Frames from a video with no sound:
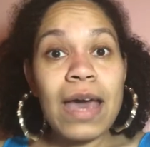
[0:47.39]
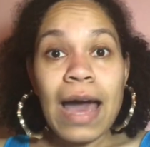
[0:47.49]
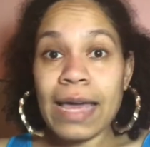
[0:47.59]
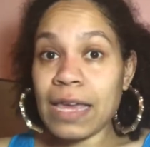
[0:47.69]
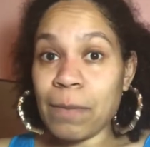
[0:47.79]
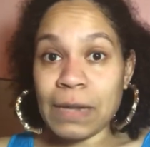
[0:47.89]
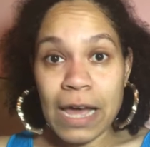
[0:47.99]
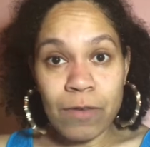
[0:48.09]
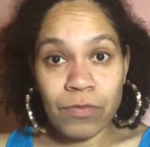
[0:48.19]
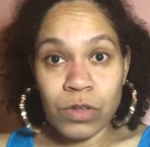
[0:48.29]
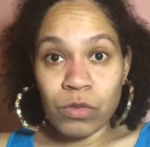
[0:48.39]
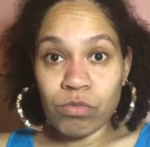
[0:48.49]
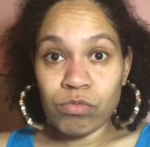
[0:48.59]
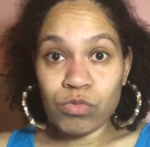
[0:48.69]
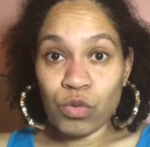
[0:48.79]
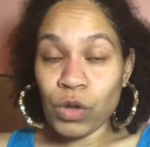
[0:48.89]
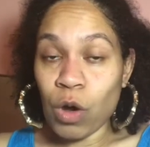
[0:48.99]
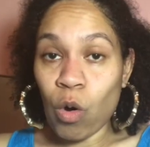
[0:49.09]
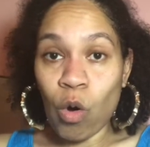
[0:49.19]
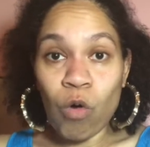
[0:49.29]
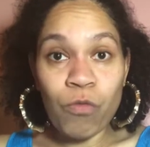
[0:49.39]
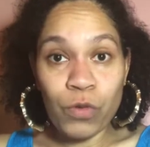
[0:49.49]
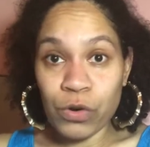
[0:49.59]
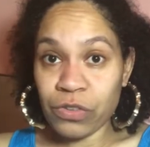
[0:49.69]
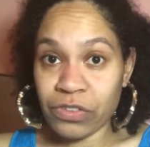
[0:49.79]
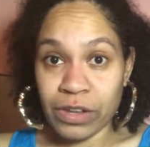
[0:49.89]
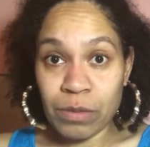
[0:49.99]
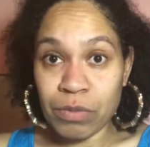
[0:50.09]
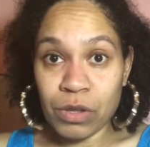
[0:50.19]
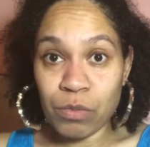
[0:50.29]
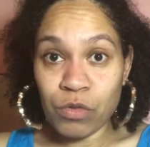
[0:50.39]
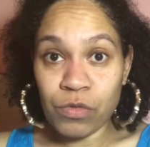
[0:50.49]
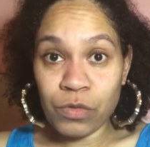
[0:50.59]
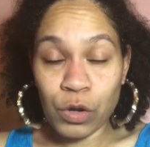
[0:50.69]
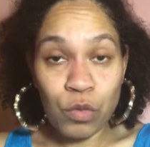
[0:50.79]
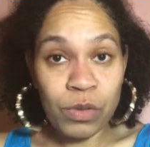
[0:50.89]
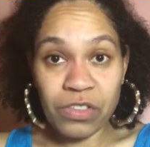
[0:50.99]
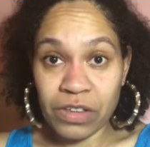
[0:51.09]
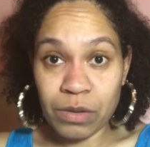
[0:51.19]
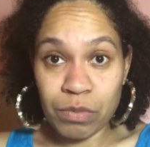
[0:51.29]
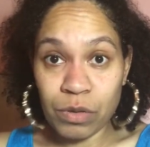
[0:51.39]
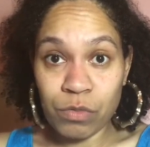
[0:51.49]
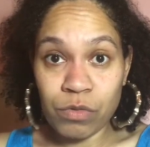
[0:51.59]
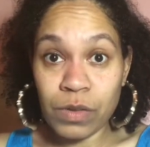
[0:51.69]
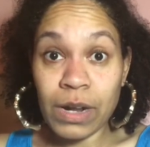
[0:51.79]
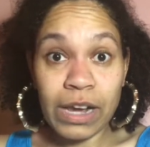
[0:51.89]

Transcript: I kept laughing through the whole first centipede movie, Human Centipede movie.